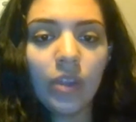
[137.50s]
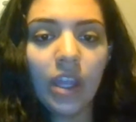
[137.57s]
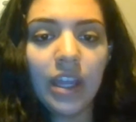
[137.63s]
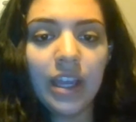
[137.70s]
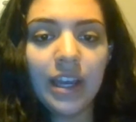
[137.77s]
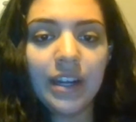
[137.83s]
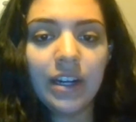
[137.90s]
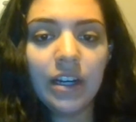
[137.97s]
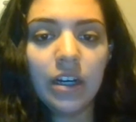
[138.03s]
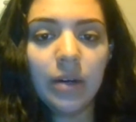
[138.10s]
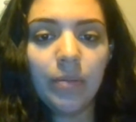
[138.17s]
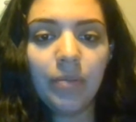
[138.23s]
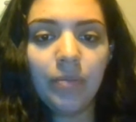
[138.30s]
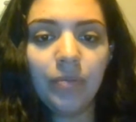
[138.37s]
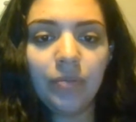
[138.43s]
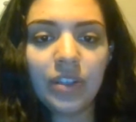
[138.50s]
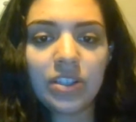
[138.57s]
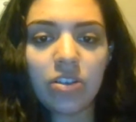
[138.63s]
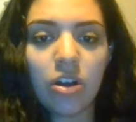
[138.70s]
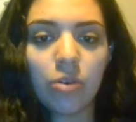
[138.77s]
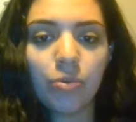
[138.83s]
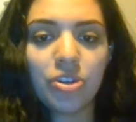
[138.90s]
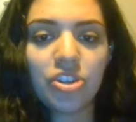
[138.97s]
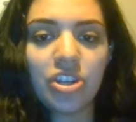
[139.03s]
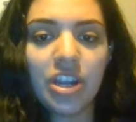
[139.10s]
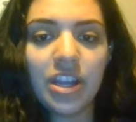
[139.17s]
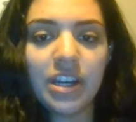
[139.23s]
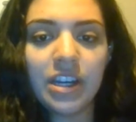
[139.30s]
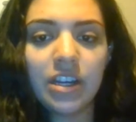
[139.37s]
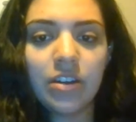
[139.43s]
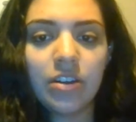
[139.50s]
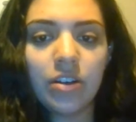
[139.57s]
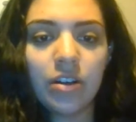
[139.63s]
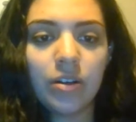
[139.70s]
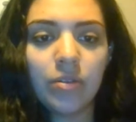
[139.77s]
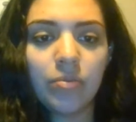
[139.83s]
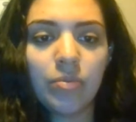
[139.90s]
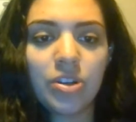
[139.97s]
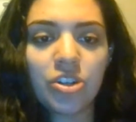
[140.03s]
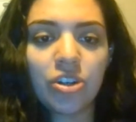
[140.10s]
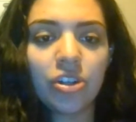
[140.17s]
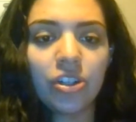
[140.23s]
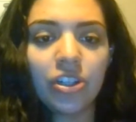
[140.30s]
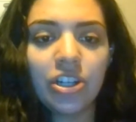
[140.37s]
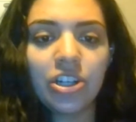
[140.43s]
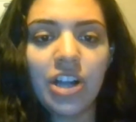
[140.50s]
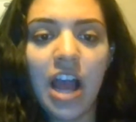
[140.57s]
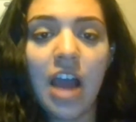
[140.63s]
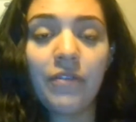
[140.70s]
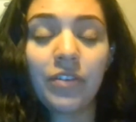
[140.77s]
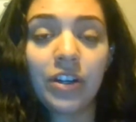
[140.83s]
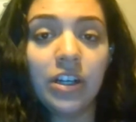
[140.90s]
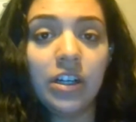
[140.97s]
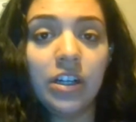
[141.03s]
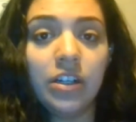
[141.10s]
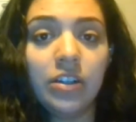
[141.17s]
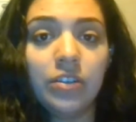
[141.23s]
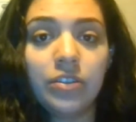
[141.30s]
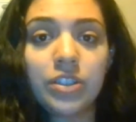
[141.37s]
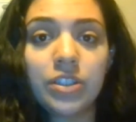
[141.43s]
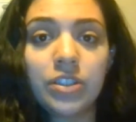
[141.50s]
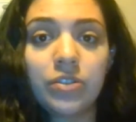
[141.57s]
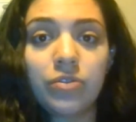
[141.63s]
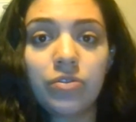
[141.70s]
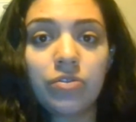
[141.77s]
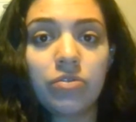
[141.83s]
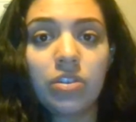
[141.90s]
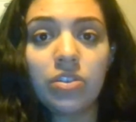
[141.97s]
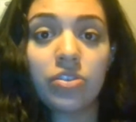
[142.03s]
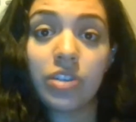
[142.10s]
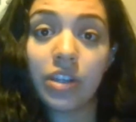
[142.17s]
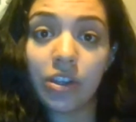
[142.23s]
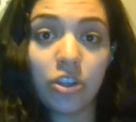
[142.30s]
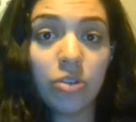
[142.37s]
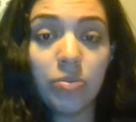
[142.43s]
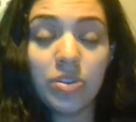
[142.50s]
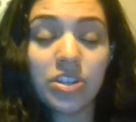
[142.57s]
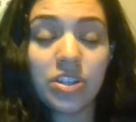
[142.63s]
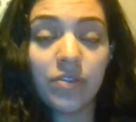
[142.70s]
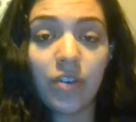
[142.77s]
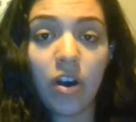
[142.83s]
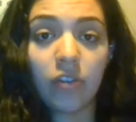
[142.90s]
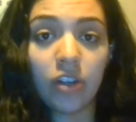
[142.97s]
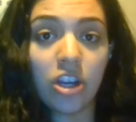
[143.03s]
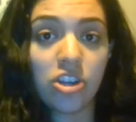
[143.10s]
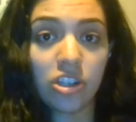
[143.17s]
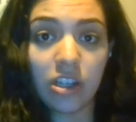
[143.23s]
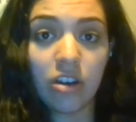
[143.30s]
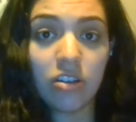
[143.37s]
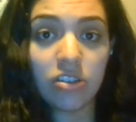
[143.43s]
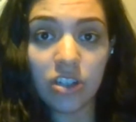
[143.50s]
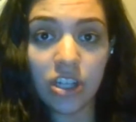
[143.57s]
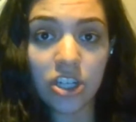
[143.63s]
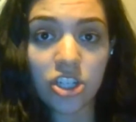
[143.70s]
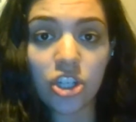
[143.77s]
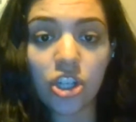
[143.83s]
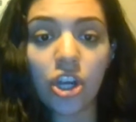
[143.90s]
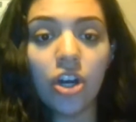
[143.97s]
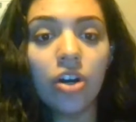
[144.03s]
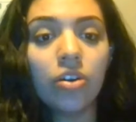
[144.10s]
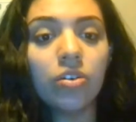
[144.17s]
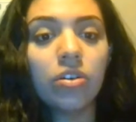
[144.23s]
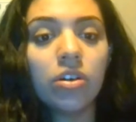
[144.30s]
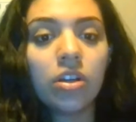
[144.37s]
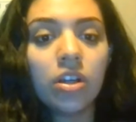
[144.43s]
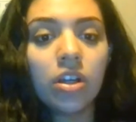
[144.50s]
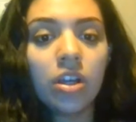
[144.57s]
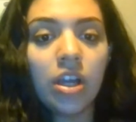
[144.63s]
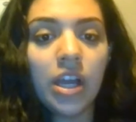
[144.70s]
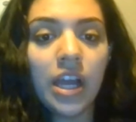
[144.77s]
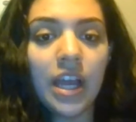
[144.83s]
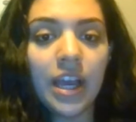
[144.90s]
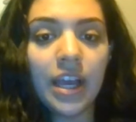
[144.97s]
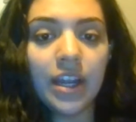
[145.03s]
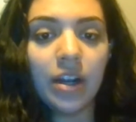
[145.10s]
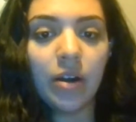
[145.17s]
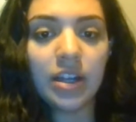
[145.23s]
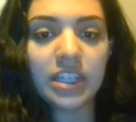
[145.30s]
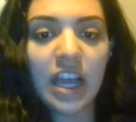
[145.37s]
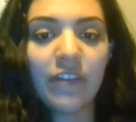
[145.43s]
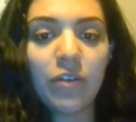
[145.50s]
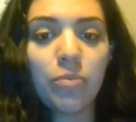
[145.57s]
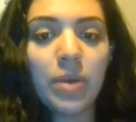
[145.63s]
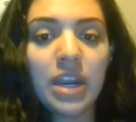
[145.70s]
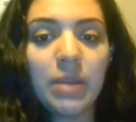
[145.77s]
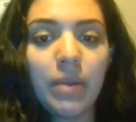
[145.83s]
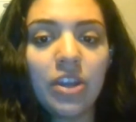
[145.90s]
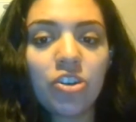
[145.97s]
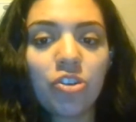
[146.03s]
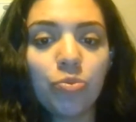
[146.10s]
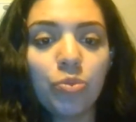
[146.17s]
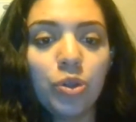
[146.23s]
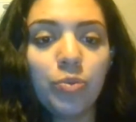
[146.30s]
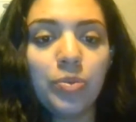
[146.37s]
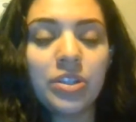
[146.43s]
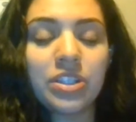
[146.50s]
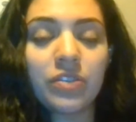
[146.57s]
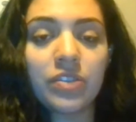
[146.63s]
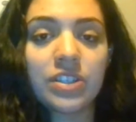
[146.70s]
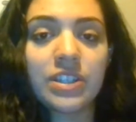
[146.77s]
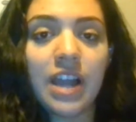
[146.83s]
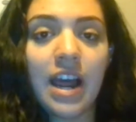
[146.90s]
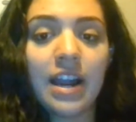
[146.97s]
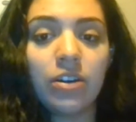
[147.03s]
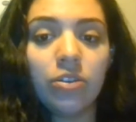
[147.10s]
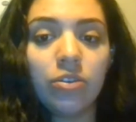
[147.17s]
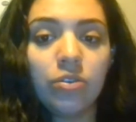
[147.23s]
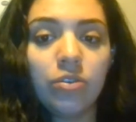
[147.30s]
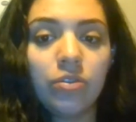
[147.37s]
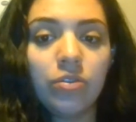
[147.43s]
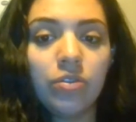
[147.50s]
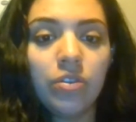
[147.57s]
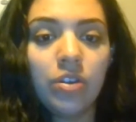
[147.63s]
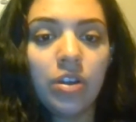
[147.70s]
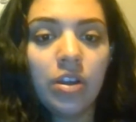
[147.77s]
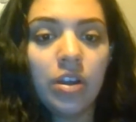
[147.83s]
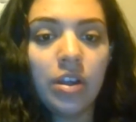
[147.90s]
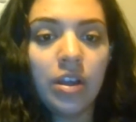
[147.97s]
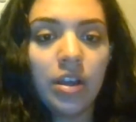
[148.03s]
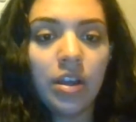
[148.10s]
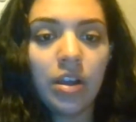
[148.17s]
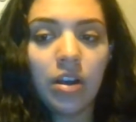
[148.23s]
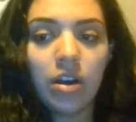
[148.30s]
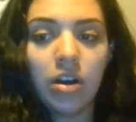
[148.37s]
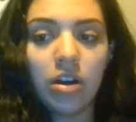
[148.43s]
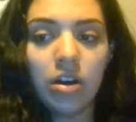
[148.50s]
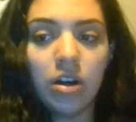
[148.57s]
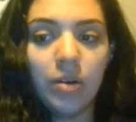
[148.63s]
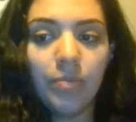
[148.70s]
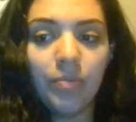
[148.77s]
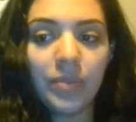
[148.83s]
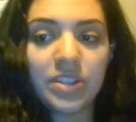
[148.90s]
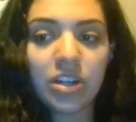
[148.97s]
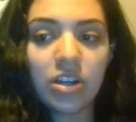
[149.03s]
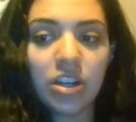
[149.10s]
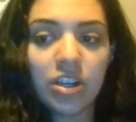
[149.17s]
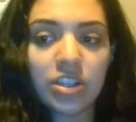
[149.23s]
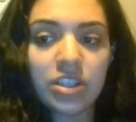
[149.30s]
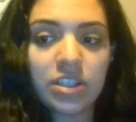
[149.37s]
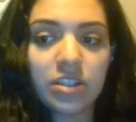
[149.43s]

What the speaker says: And this all originated much earlier in Africa, since humans evolved 100,000 years ago. And aside from many major movements of style, it started